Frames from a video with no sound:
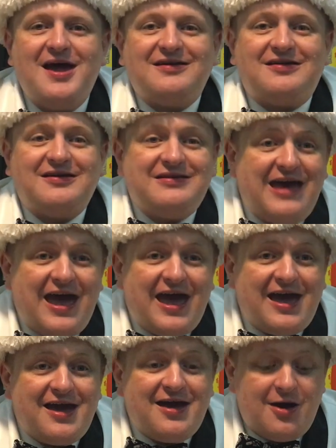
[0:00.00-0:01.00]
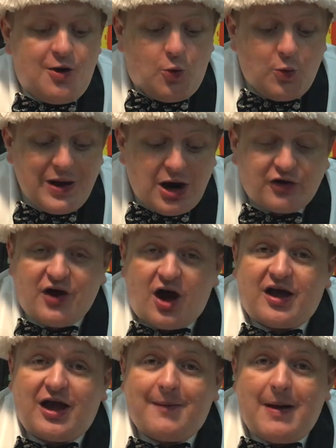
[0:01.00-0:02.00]
Today, we are
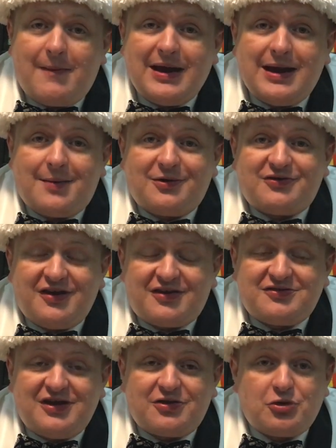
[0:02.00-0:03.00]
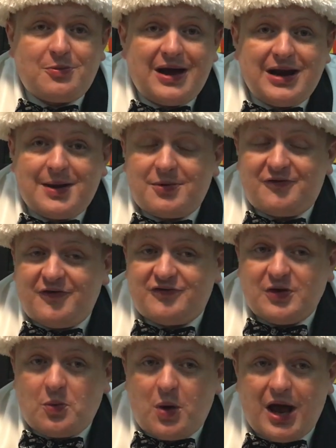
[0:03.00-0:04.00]
talking about my number 60 through my number
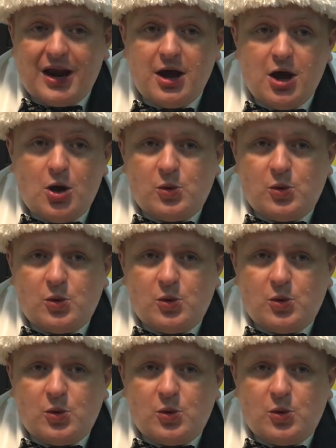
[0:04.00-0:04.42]
51,